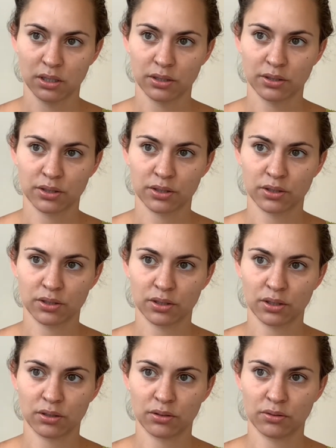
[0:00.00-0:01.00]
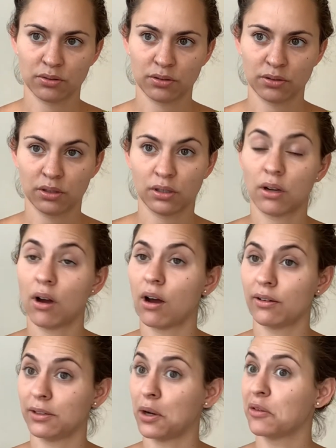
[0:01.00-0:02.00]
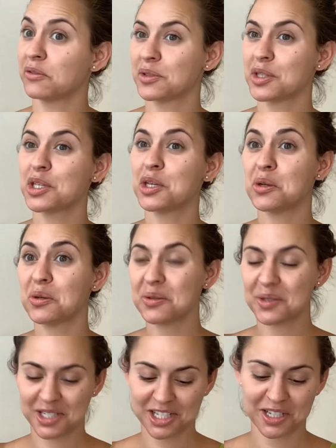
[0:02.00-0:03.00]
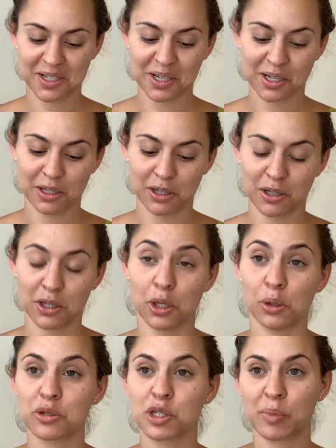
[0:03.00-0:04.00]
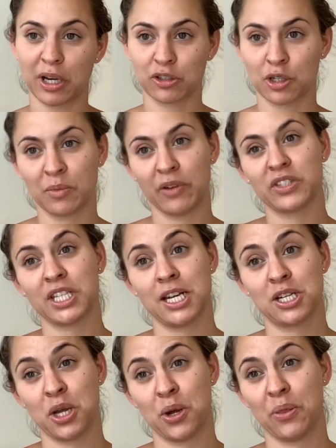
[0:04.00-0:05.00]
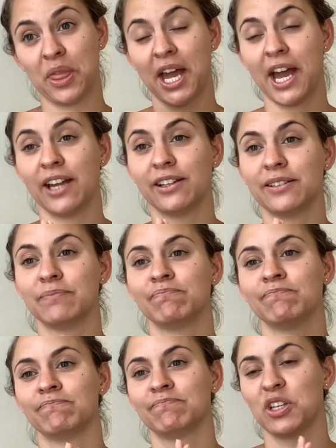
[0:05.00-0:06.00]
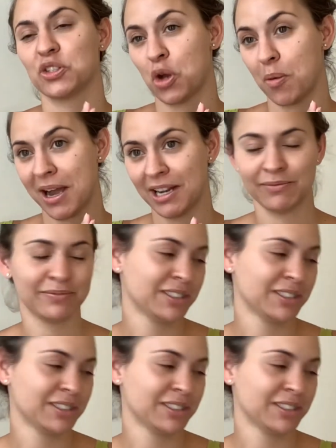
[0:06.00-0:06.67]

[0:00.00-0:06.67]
So, you know, huge spectrum of skin tone that is all mine.